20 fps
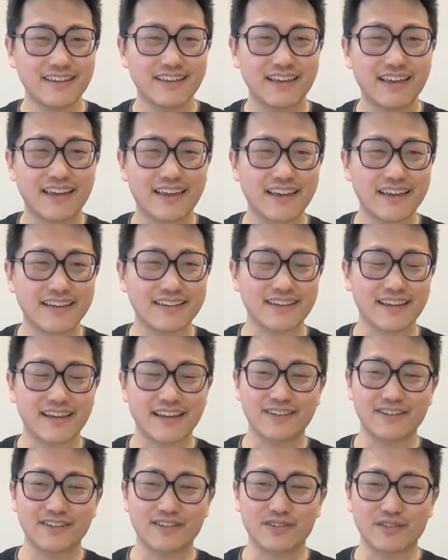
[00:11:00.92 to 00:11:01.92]

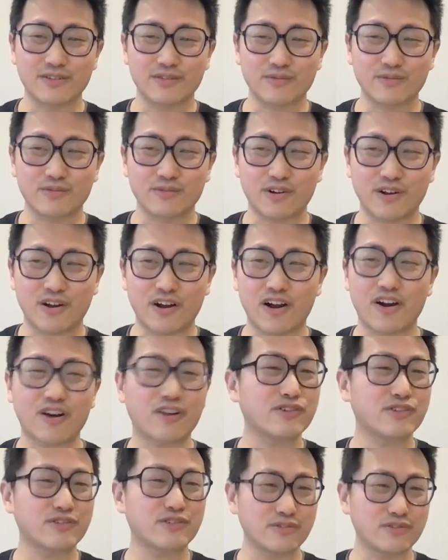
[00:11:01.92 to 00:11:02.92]
and
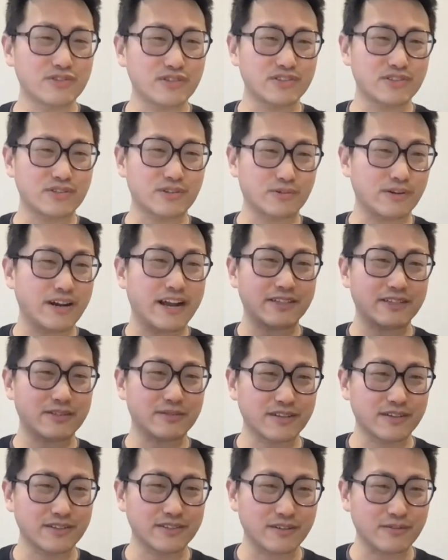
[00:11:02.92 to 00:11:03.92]
harder to just
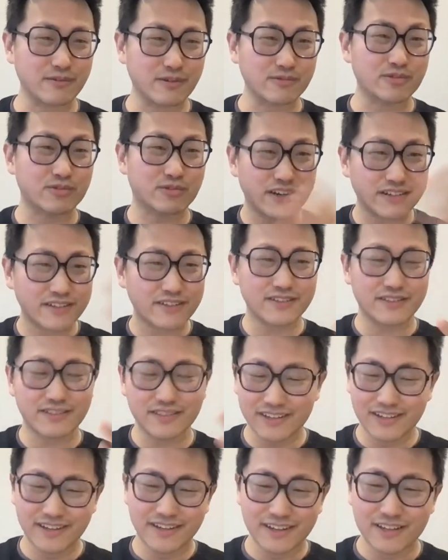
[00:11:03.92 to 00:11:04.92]
grasp, because I was trying to
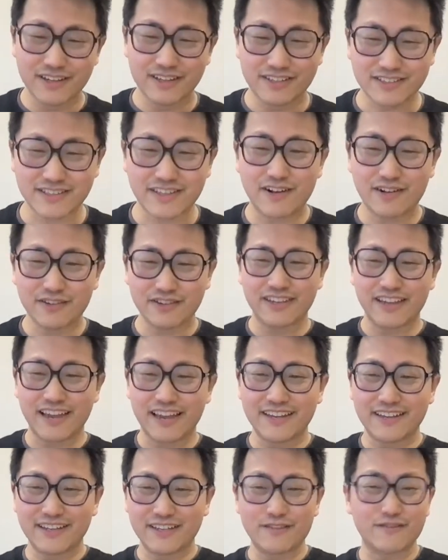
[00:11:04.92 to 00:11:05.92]
sell that,
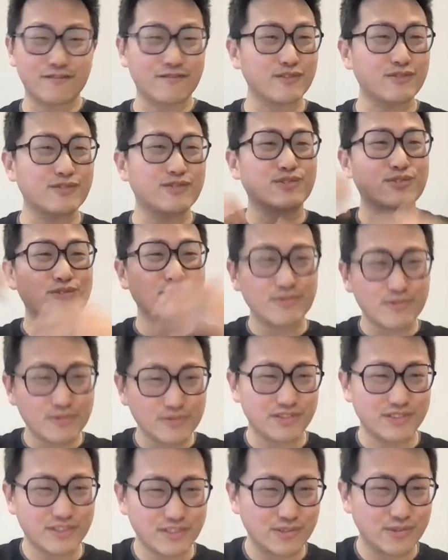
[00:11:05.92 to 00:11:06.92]
hey, if you
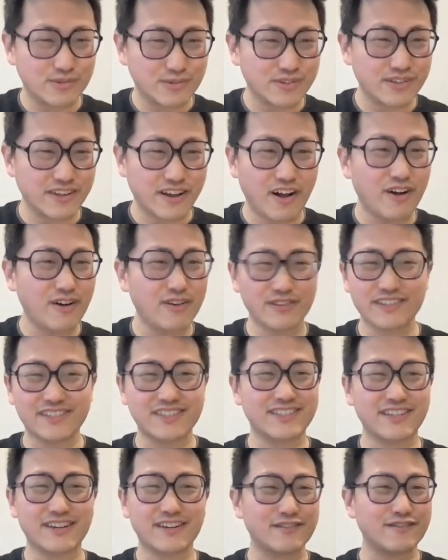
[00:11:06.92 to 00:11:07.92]
do all this
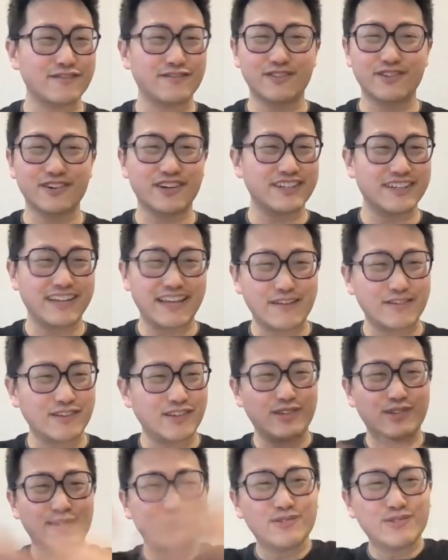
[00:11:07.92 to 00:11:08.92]
stuff, you're going to have
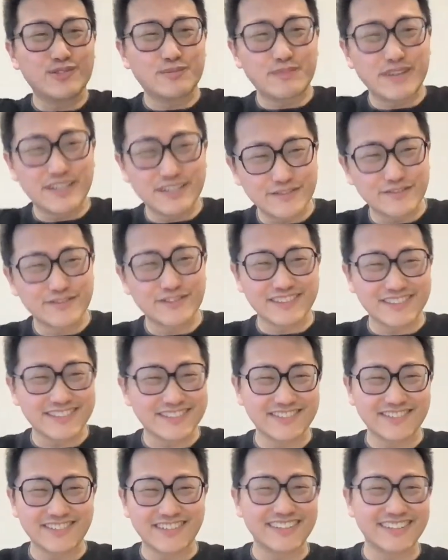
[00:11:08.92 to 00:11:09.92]
huge
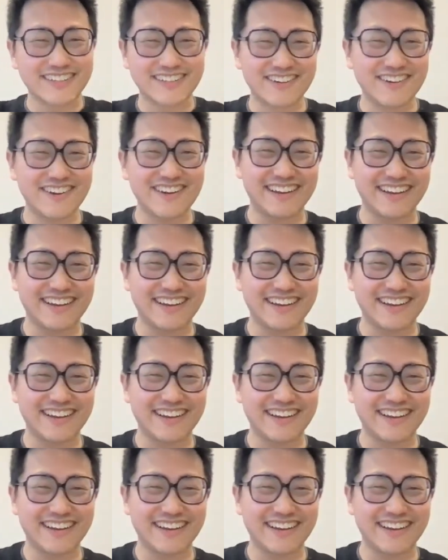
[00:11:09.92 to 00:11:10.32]
benefits, right?